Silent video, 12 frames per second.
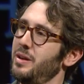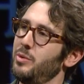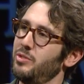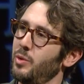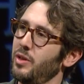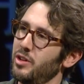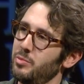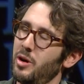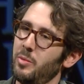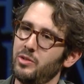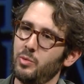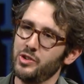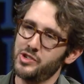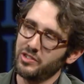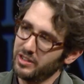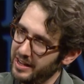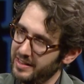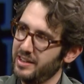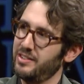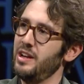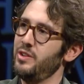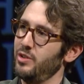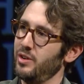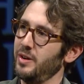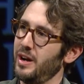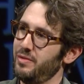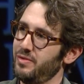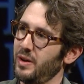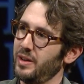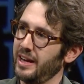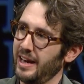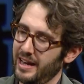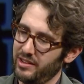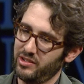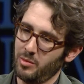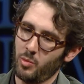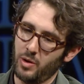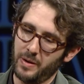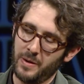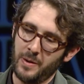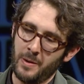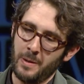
It was one of those moments where, just like that teacher, I felt like I had someone